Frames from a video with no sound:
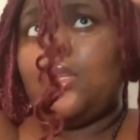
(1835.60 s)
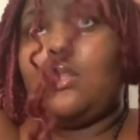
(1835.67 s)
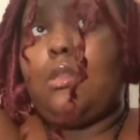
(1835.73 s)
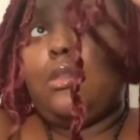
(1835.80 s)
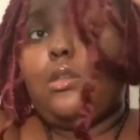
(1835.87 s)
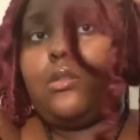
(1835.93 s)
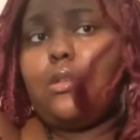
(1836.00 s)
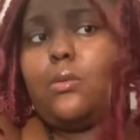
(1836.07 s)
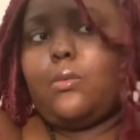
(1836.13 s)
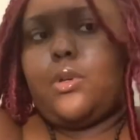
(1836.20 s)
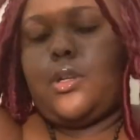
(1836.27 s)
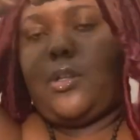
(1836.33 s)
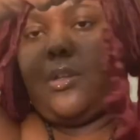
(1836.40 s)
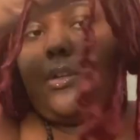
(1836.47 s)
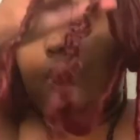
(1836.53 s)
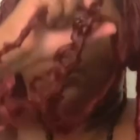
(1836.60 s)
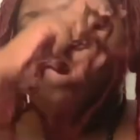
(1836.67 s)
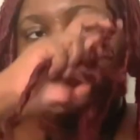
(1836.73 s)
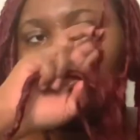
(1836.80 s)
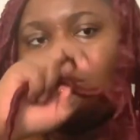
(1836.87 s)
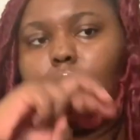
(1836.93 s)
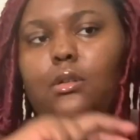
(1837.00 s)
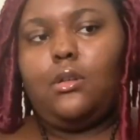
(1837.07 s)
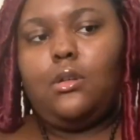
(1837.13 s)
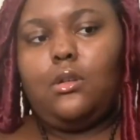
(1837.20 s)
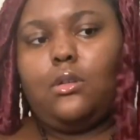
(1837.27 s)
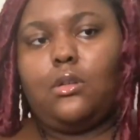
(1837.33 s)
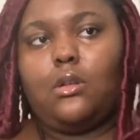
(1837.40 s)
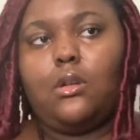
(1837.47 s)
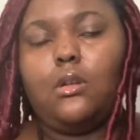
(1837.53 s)
These are what your
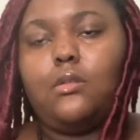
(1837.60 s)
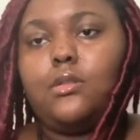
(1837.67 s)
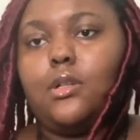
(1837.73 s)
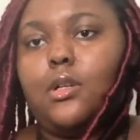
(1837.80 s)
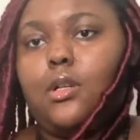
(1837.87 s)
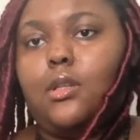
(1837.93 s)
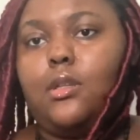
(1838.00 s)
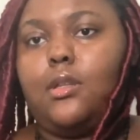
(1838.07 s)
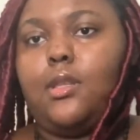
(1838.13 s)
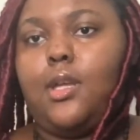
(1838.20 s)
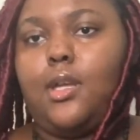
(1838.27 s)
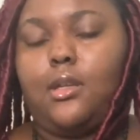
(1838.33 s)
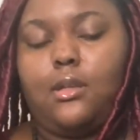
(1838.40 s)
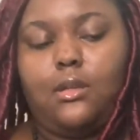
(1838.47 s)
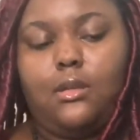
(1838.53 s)
curls are gonna look like.